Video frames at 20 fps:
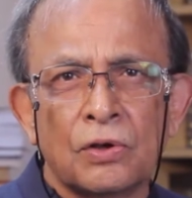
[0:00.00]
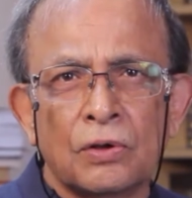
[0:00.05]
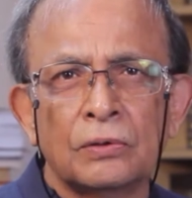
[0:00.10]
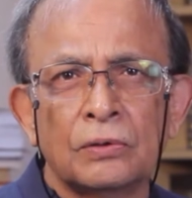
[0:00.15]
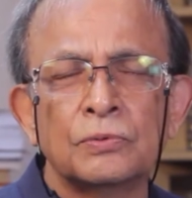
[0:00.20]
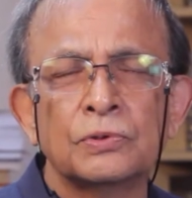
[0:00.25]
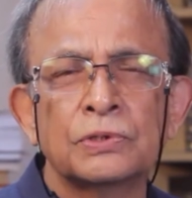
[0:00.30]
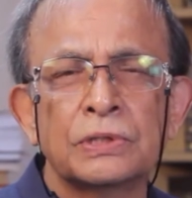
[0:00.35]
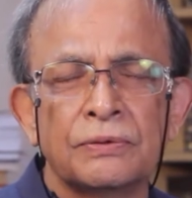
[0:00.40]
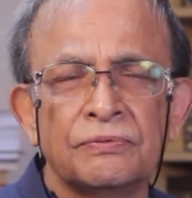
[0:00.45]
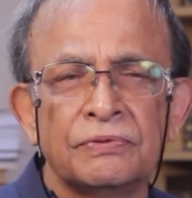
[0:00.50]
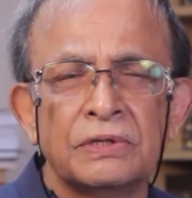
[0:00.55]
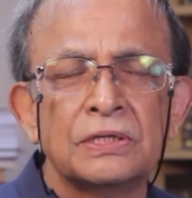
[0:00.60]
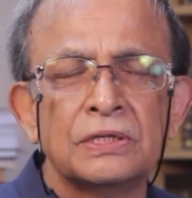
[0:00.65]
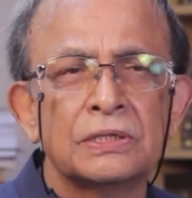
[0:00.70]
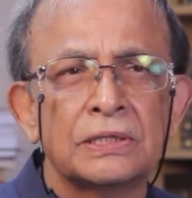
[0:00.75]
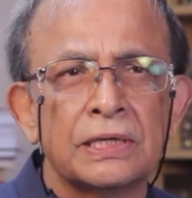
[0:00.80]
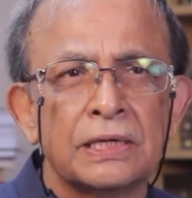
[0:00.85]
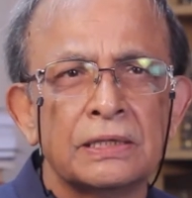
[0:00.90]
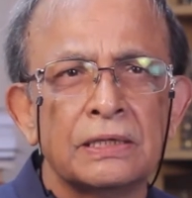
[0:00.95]
almost every
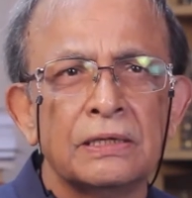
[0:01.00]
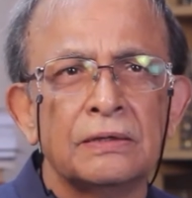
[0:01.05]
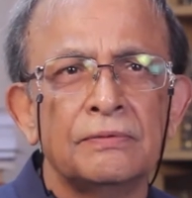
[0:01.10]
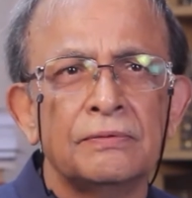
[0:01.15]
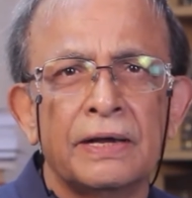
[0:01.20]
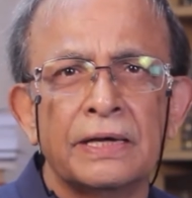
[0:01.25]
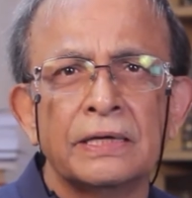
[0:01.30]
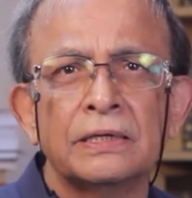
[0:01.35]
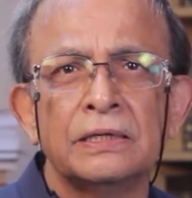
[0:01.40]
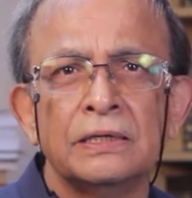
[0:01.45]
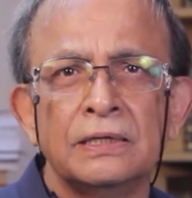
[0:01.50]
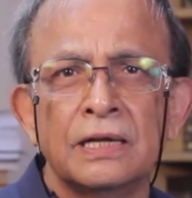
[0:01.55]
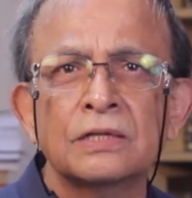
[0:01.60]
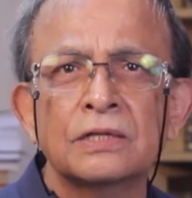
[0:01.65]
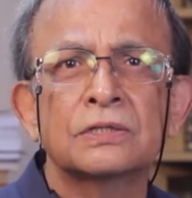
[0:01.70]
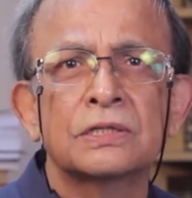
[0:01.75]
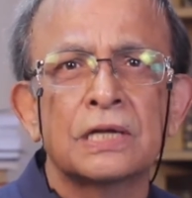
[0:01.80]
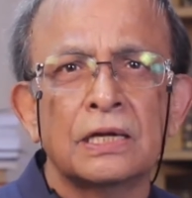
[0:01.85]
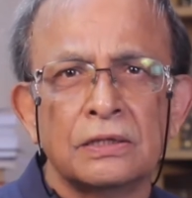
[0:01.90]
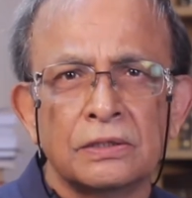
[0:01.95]
state invite
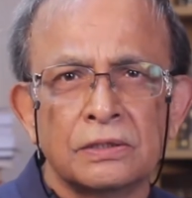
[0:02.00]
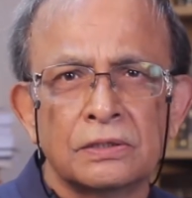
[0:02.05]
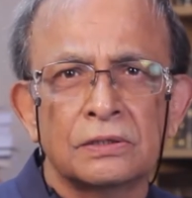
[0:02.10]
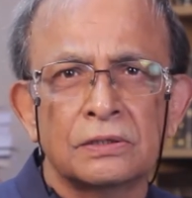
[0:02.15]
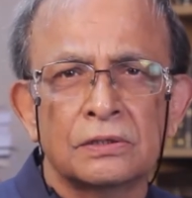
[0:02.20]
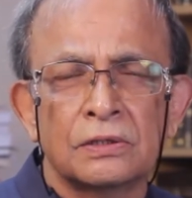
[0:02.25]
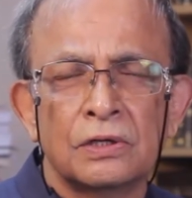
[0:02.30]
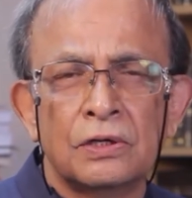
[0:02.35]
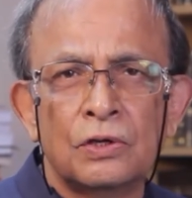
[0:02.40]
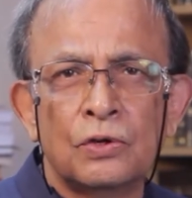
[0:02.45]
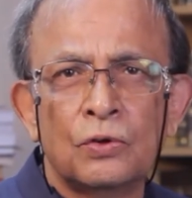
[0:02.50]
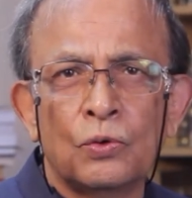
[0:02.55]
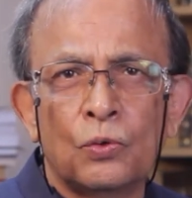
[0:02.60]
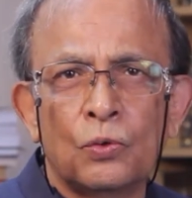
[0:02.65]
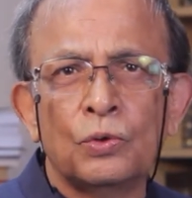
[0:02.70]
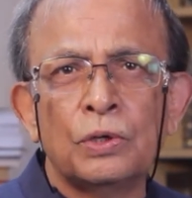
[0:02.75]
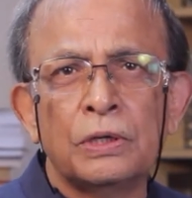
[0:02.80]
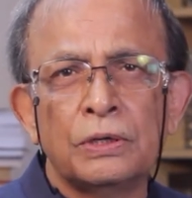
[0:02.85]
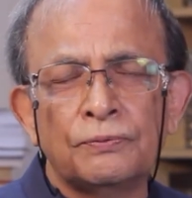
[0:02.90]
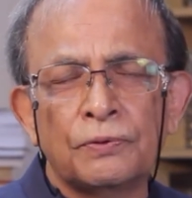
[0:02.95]
industrialists
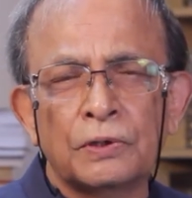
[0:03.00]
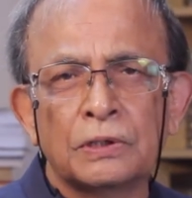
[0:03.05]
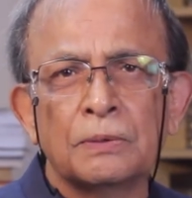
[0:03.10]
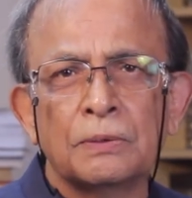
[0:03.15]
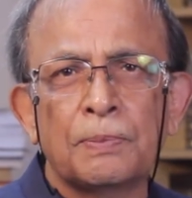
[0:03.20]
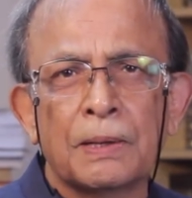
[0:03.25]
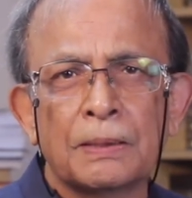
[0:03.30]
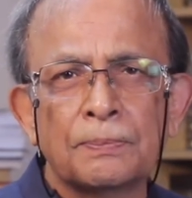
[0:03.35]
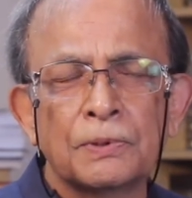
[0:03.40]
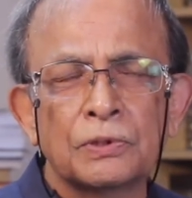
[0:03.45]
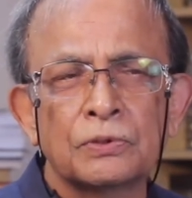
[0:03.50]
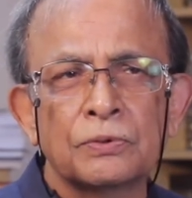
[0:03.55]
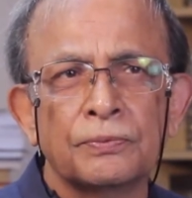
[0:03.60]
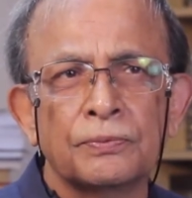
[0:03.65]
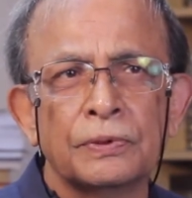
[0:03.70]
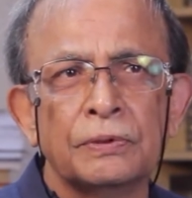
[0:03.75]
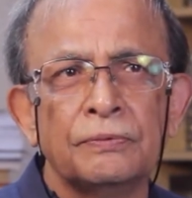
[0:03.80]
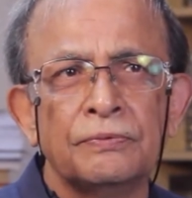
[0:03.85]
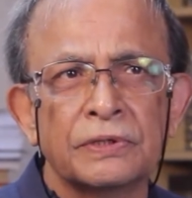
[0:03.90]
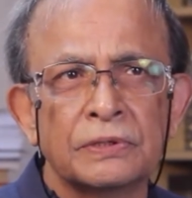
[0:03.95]
only for the purpose
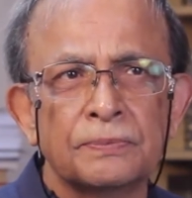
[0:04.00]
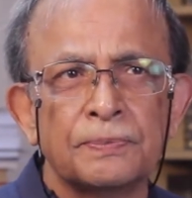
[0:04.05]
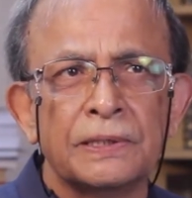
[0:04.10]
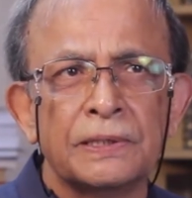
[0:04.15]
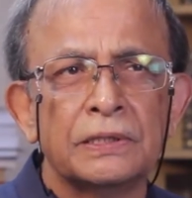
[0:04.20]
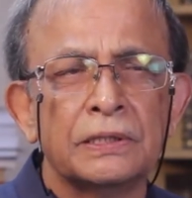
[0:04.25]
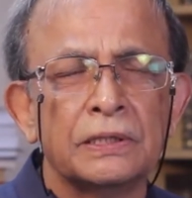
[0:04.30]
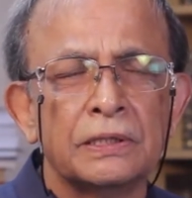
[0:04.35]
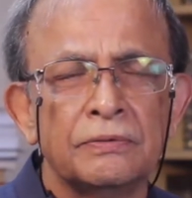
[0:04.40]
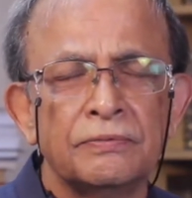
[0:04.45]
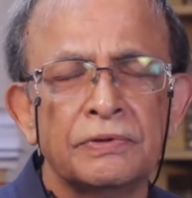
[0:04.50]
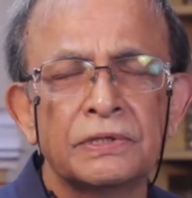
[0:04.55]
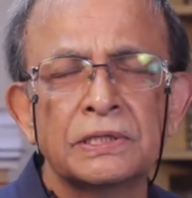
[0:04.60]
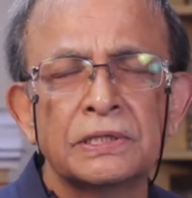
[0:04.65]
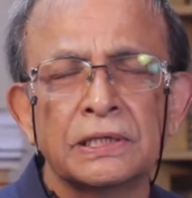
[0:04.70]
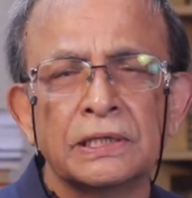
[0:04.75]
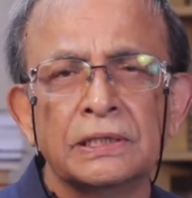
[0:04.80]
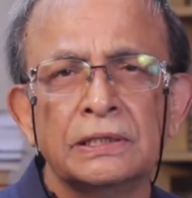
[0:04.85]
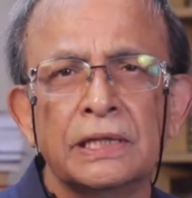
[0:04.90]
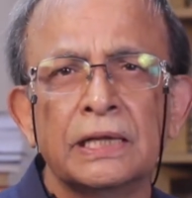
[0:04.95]
of investing
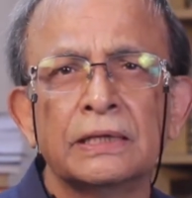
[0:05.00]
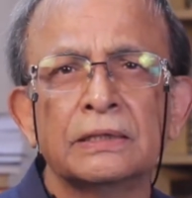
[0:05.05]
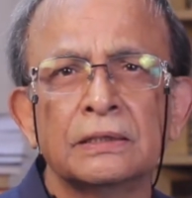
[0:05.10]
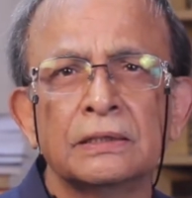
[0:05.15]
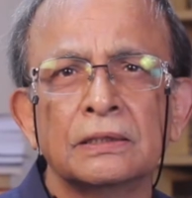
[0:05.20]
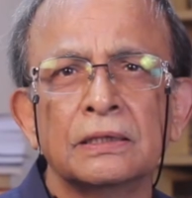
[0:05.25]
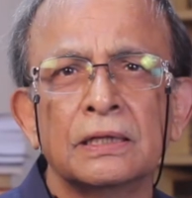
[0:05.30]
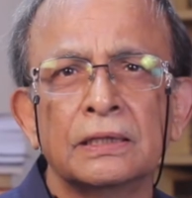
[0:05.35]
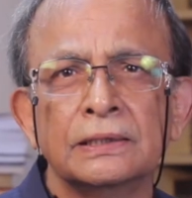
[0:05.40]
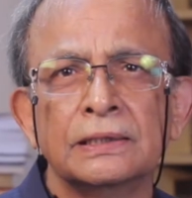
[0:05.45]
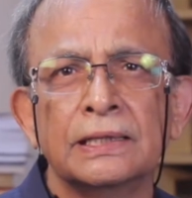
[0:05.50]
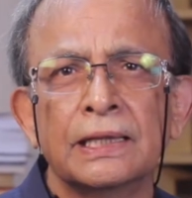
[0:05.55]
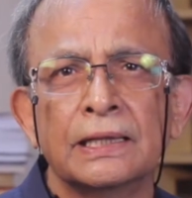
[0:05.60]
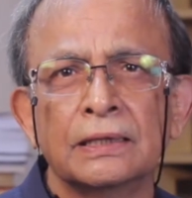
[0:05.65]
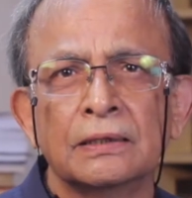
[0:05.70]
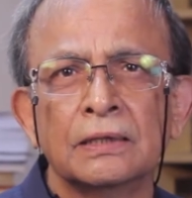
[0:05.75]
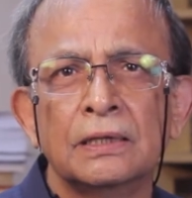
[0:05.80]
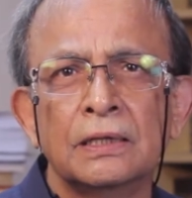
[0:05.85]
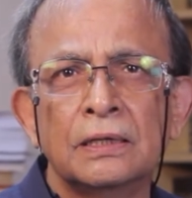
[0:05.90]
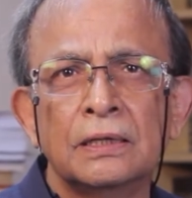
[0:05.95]
in
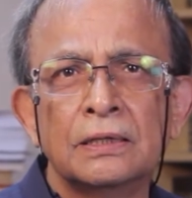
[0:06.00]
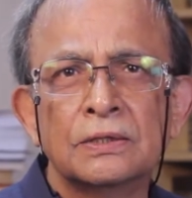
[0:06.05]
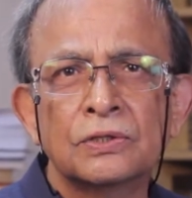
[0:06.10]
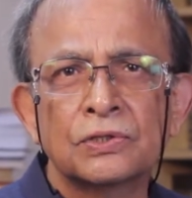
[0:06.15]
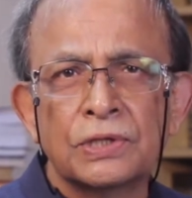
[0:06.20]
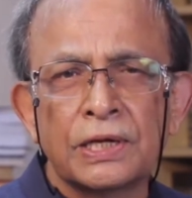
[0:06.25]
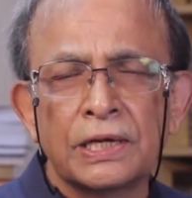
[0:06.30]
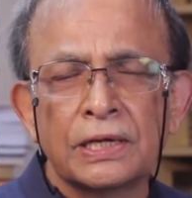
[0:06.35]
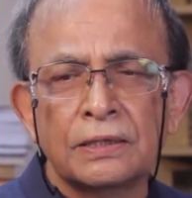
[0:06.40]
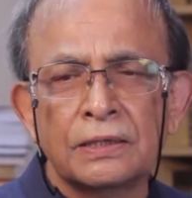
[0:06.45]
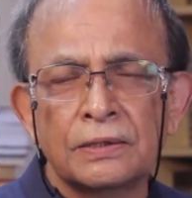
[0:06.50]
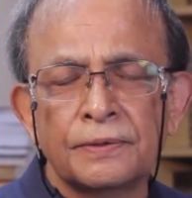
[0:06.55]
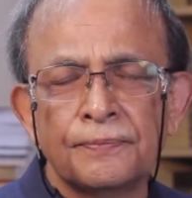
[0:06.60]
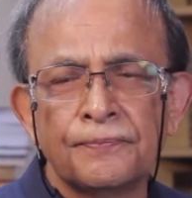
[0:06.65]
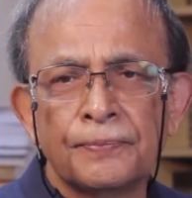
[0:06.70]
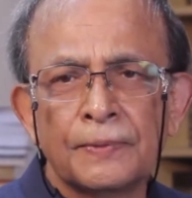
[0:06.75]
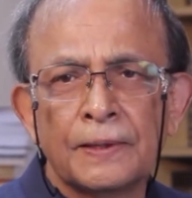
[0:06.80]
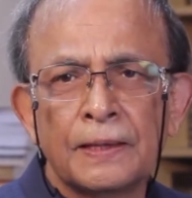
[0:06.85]
that state.